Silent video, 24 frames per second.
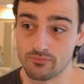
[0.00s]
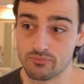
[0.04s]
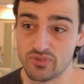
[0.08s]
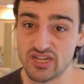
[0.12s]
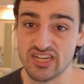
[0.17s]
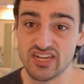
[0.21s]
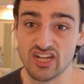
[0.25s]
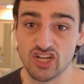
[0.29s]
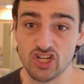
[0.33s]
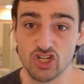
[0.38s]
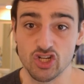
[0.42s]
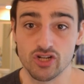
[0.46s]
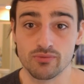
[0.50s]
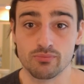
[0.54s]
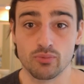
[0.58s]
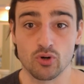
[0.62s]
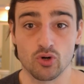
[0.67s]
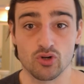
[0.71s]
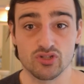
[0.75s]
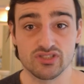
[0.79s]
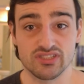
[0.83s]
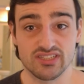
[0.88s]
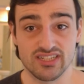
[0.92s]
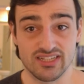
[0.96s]
being a good
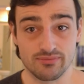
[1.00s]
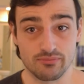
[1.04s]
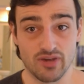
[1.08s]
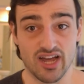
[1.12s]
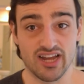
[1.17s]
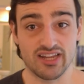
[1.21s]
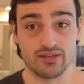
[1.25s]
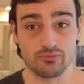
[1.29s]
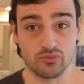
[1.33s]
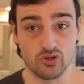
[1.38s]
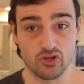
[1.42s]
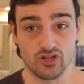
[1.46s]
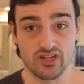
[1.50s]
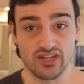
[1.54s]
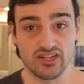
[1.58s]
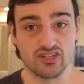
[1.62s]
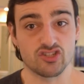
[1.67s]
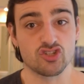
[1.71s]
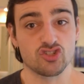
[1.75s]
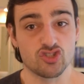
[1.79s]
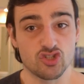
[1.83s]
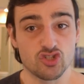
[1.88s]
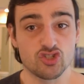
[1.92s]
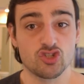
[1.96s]
person in my community
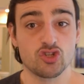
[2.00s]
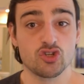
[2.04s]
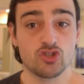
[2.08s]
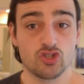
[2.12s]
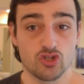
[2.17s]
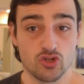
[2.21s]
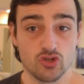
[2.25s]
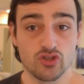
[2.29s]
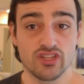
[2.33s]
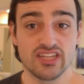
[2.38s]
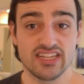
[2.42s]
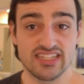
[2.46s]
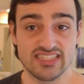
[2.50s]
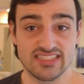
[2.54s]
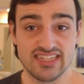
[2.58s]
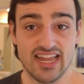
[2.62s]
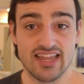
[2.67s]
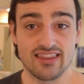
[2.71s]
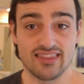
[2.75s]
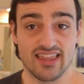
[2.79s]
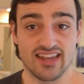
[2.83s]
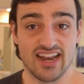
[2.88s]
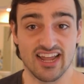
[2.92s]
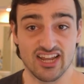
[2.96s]
to the
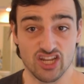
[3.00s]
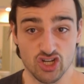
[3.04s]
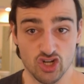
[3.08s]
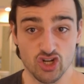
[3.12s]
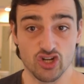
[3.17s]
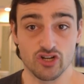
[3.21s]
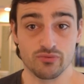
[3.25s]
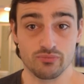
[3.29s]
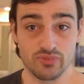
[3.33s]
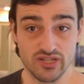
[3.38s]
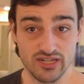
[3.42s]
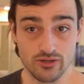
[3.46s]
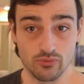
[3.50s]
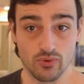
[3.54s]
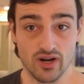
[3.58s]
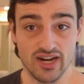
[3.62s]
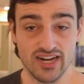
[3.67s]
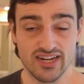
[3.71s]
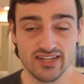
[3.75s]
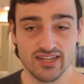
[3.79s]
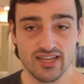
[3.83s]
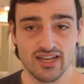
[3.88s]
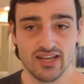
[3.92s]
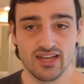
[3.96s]
extent that I could be,
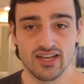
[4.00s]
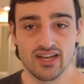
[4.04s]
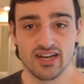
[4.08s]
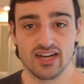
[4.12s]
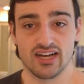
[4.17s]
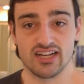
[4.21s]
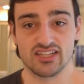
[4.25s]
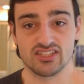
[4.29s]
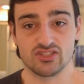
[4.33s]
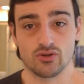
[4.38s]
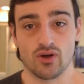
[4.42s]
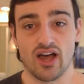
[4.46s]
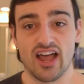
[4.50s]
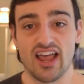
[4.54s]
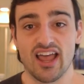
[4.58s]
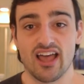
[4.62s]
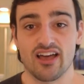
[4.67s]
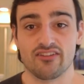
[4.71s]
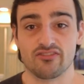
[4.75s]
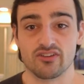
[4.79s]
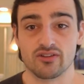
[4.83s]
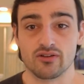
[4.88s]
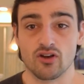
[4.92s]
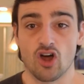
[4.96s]
right? So I
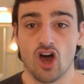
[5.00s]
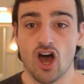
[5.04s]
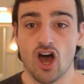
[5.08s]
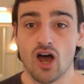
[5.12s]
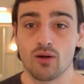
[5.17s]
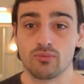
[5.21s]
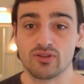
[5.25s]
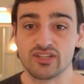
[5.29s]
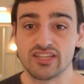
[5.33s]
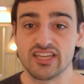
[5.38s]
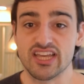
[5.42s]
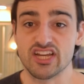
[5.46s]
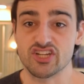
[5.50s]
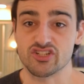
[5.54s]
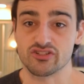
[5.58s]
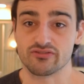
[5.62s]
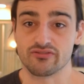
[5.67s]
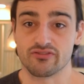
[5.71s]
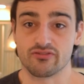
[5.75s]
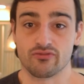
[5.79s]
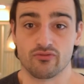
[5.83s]
have an obligation,